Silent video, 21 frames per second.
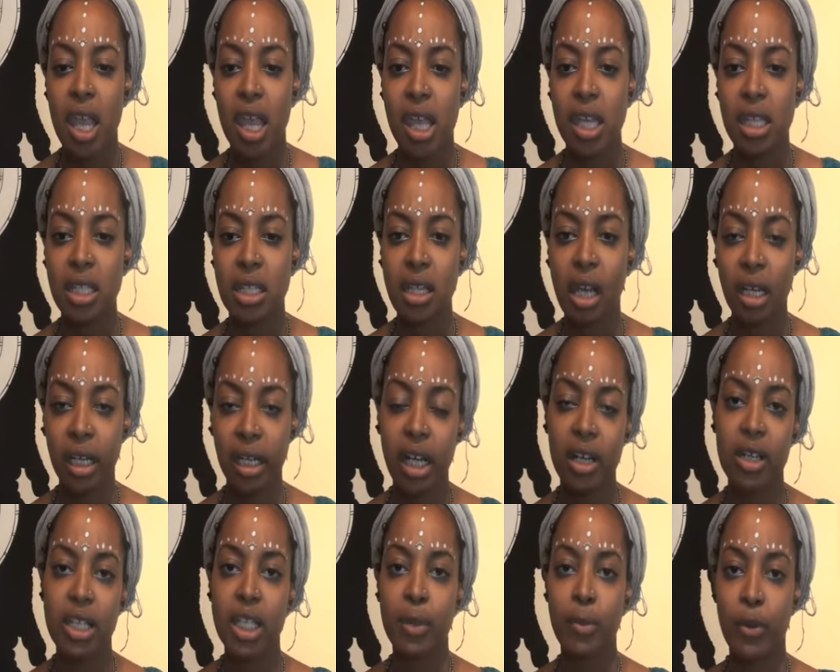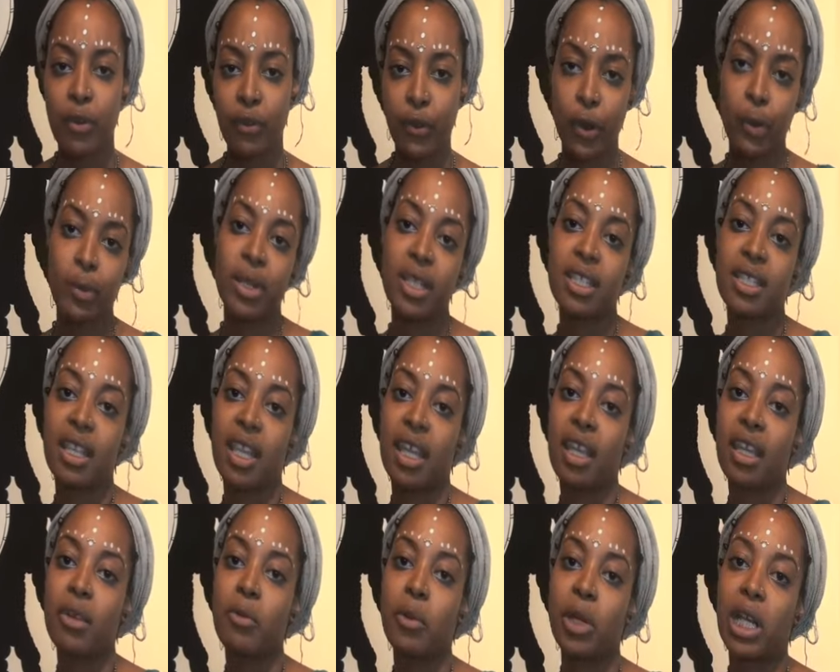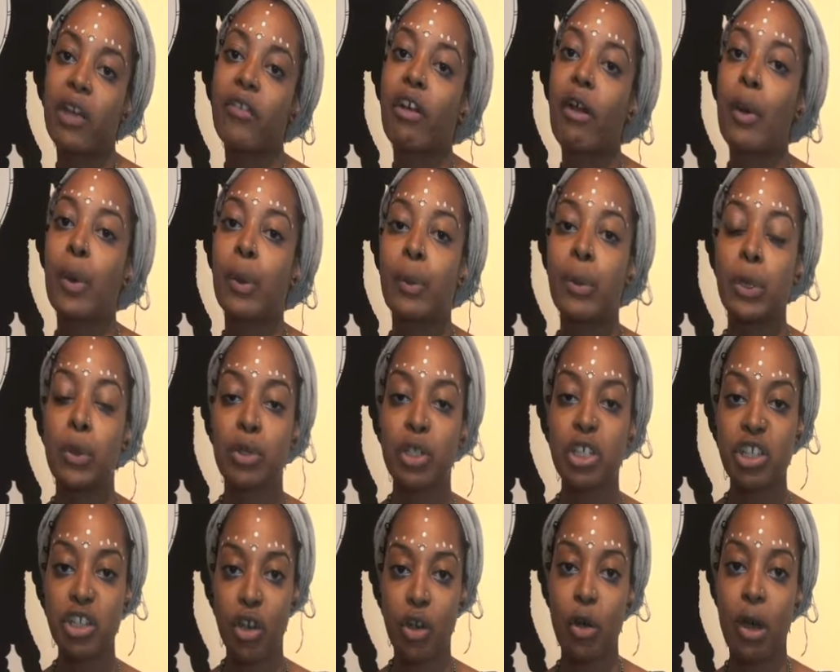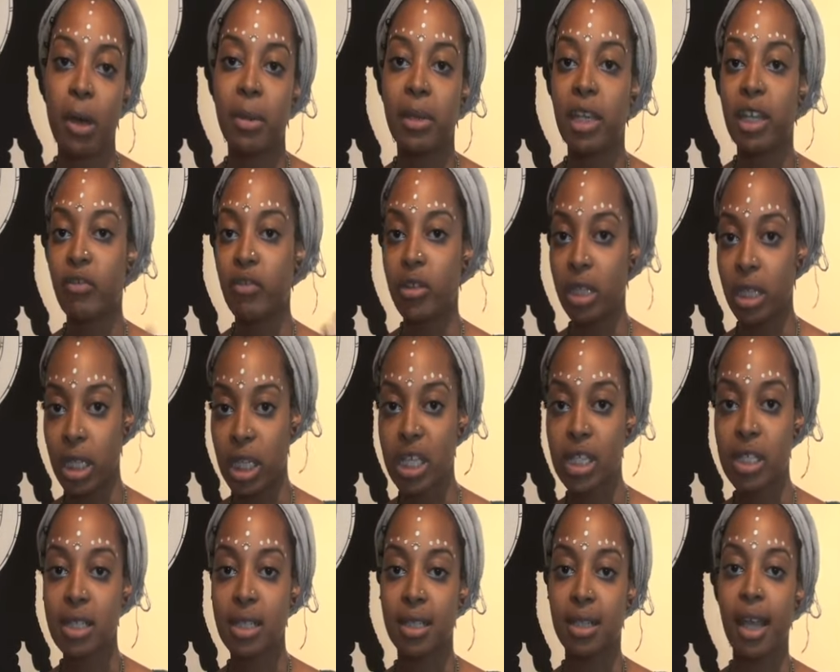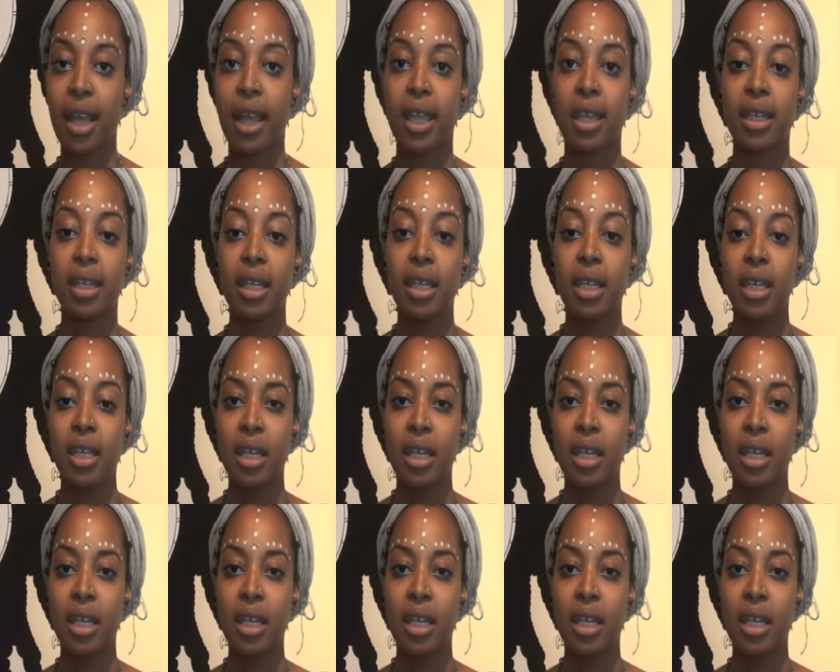It started out as a performance thing. Whenever I would do a show, I would get really into like